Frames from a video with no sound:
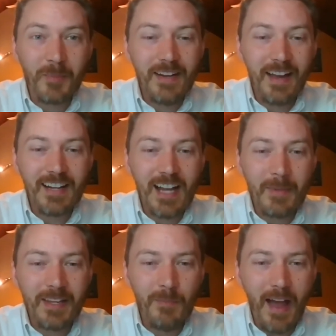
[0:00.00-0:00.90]
be an
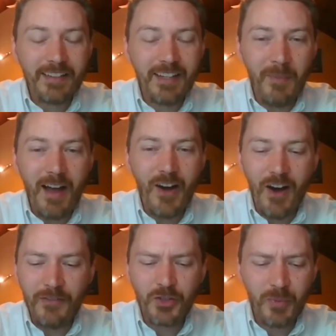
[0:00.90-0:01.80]
economic impact. In my
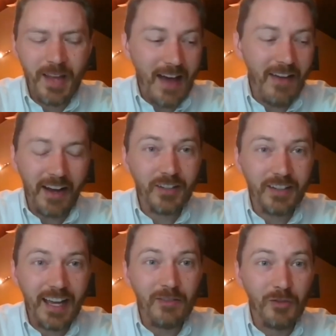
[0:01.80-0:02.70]
office, we have
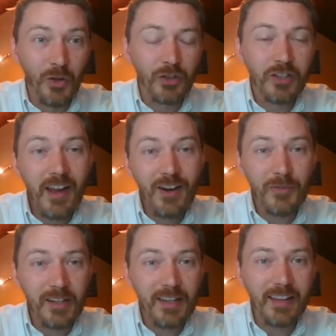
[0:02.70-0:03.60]
actually kind of looked
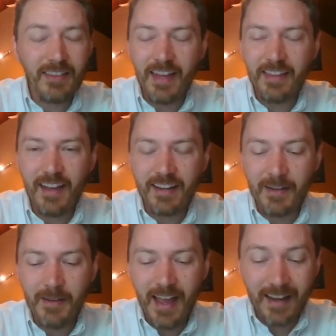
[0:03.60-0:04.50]
carefully at, at,
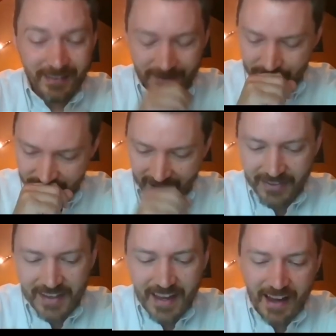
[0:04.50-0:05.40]
the,
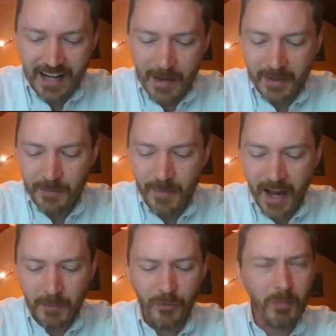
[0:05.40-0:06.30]
at the economic
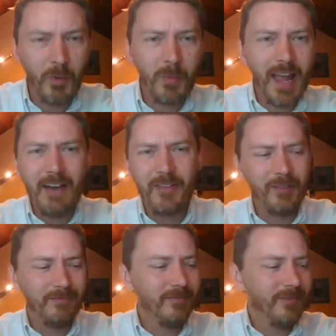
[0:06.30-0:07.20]
impact before, but we
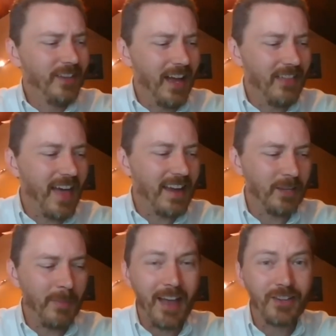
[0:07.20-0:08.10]
haven't done that in
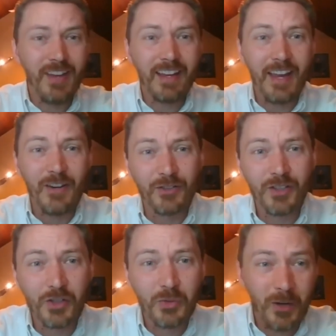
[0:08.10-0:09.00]
the past decade or
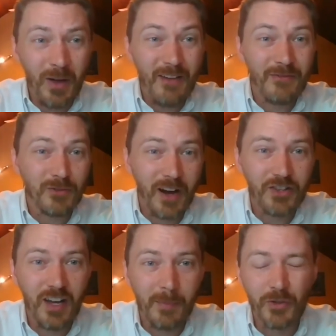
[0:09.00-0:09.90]
so, so I don't have
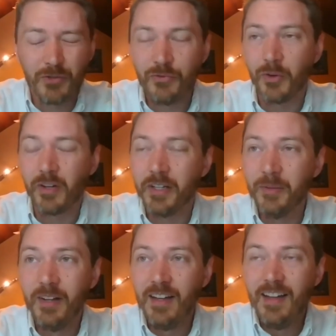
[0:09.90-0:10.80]
fresh numbers for
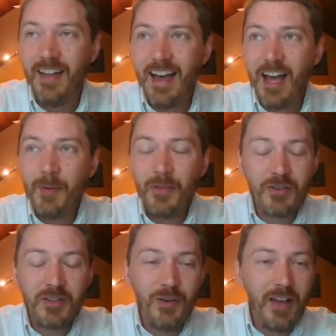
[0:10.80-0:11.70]
you. Uh, but
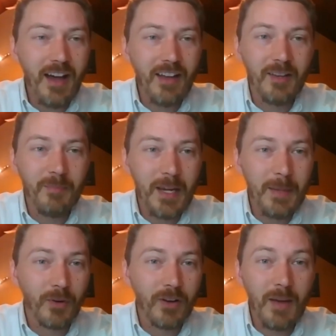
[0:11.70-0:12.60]
there's no doubt that
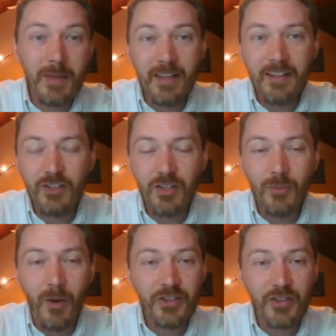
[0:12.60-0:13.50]
people come in to
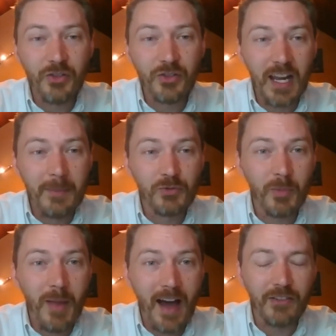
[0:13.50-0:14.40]
watch those games
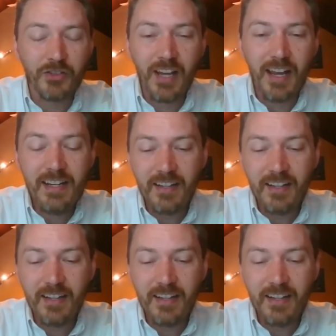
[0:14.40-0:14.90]
from out of state,